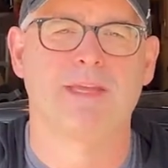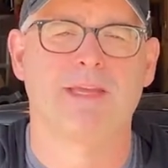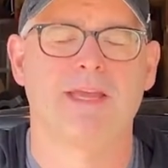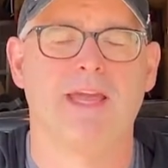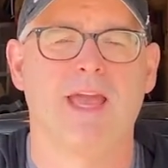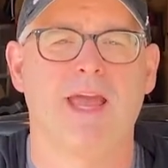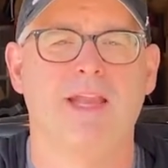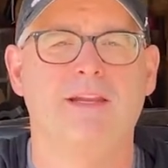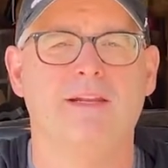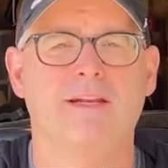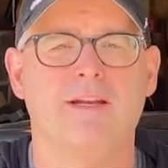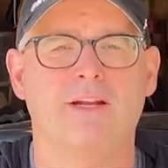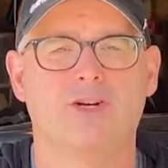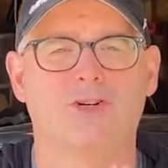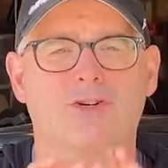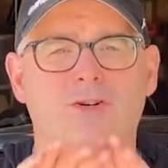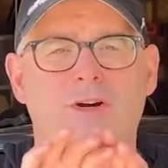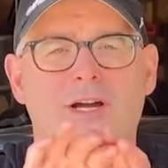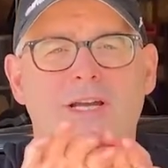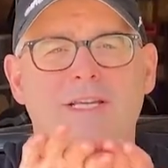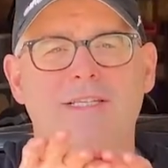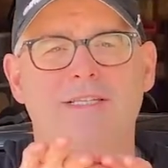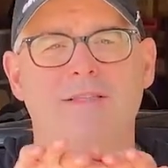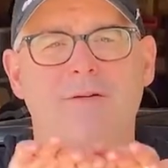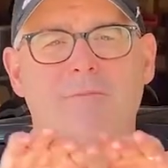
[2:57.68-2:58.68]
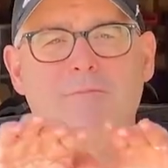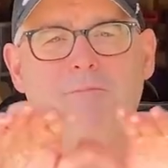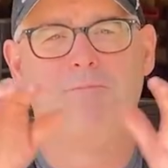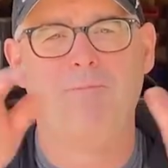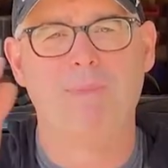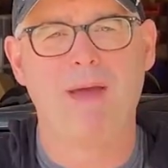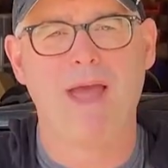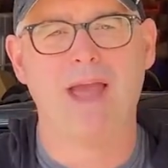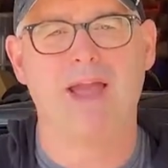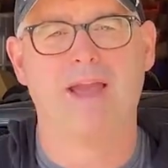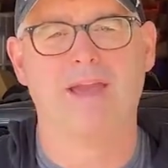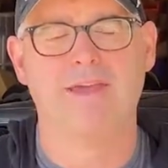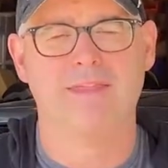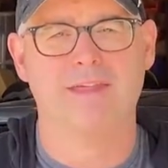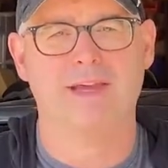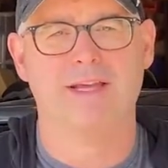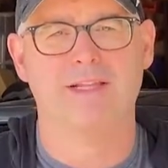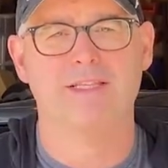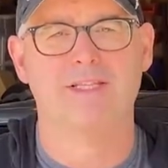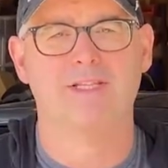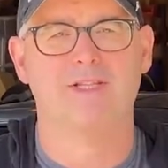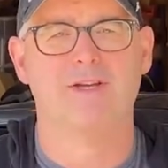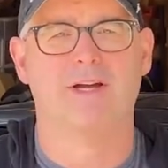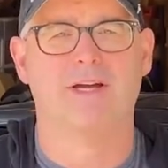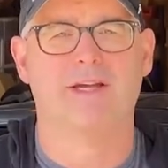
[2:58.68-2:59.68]
and then across the back of
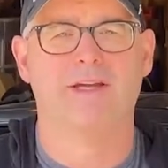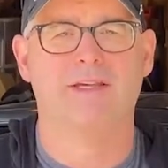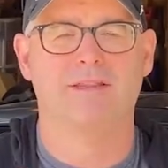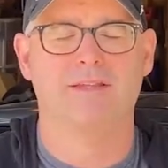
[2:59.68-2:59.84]
that socket